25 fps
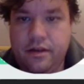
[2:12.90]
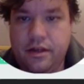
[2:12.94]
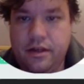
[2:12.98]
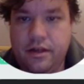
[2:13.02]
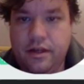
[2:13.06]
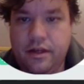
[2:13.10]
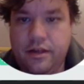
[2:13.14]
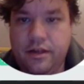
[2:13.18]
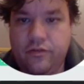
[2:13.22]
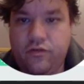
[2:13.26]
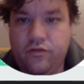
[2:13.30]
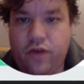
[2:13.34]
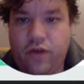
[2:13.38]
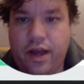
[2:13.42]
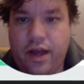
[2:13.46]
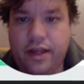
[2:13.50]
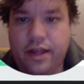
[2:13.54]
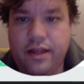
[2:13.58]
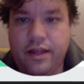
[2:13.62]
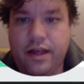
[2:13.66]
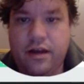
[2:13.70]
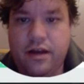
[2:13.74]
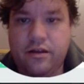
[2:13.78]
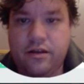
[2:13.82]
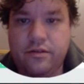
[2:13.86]
And right
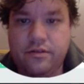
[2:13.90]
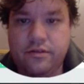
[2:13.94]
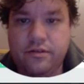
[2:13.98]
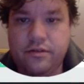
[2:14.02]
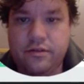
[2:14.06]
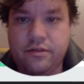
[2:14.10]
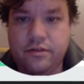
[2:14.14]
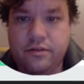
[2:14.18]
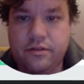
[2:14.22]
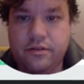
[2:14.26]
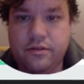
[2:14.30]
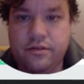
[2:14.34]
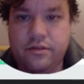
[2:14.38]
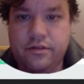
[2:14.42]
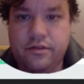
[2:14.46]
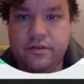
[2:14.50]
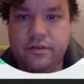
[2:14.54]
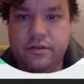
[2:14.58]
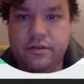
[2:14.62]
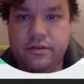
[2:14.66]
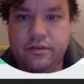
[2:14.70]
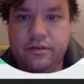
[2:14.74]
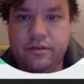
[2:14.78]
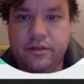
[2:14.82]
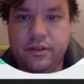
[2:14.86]
now,
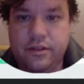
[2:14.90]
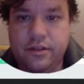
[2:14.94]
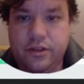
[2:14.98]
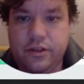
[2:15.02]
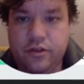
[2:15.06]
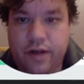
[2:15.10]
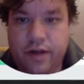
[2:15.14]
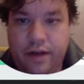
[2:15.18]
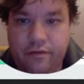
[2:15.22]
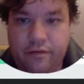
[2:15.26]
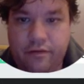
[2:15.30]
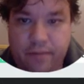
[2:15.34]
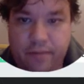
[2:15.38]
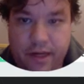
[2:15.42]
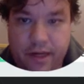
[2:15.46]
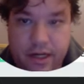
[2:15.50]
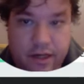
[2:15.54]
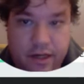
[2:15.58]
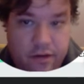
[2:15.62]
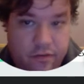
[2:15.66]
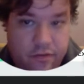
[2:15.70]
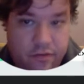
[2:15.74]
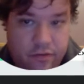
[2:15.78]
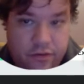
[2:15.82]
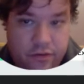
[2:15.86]
you have
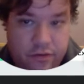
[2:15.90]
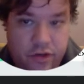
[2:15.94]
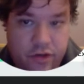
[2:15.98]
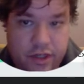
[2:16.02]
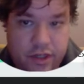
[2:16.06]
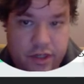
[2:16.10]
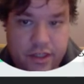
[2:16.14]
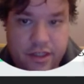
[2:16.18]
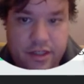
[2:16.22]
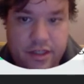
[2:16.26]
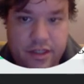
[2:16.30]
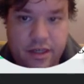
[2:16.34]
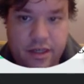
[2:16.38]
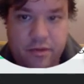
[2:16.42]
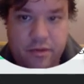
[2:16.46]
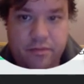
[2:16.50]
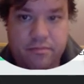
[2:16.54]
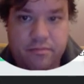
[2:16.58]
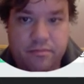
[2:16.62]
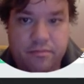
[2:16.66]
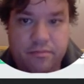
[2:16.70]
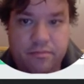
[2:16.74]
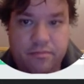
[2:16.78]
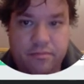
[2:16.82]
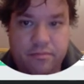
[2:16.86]
plenty of tricks in dummy,
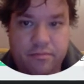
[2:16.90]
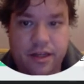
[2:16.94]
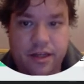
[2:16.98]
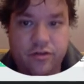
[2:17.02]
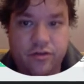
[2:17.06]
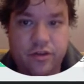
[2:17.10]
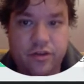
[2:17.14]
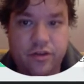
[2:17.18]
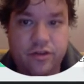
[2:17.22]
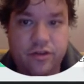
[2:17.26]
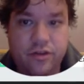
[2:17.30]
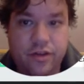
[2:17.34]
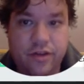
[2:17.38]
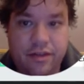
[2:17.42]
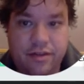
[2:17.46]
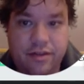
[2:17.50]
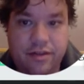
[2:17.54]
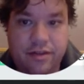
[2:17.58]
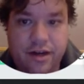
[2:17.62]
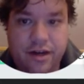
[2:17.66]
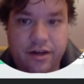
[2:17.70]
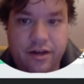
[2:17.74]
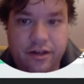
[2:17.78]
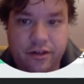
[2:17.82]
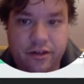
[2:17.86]
and you need to get
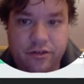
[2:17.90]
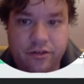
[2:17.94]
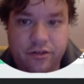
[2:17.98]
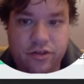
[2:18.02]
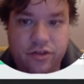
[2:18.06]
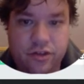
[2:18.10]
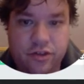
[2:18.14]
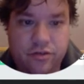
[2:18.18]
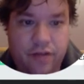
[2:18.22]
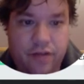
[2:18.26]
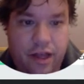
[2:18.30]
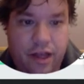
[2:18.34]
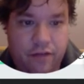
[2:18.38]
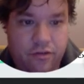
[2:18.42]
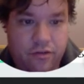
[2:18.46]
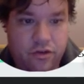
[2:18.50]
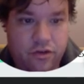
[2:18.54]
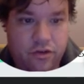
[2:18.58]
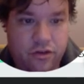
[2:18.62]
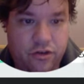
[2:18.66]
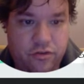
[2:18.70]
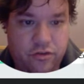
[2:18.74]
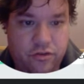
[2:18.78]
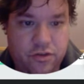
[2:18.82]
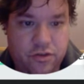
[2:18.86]
there, and you still have your
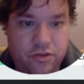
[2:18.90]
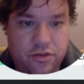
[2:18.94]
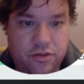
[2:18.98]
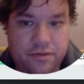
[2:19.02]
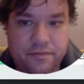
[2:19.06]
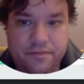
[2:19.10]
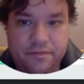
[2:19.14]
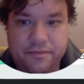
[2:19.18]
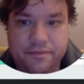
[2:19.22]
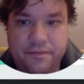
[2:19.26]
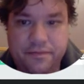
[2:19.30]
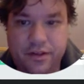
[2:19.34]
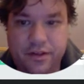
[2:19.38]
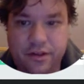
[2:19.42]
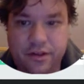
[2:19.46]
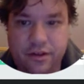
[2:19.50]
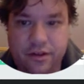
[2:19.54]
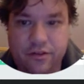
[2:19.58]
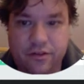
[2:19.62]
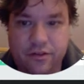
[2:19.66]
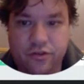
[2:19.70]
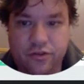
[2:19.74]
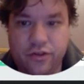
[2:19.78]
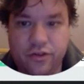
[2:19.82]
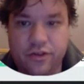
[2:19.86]
deuce.
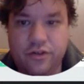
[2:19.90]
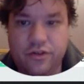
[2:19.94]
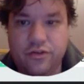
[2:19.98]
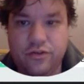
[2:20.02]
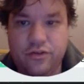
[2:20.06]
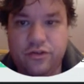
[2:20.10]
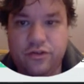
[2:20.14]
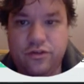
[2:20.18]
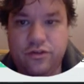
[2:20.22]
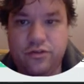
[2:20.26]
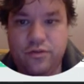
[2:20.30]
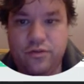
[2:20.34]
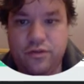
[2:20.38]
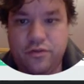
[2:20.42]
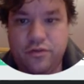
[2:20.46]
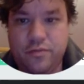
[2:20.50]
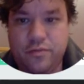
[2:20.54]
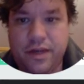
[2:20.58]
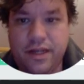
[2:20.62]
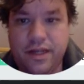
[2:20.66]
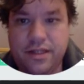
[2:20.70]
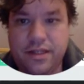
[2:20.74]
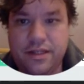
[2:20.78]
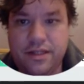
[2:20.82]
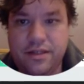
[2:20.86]
The 2 of
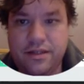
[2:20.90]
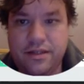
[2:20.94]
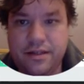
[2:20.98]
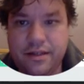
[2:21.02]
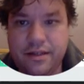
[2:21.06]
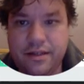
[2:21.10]
spades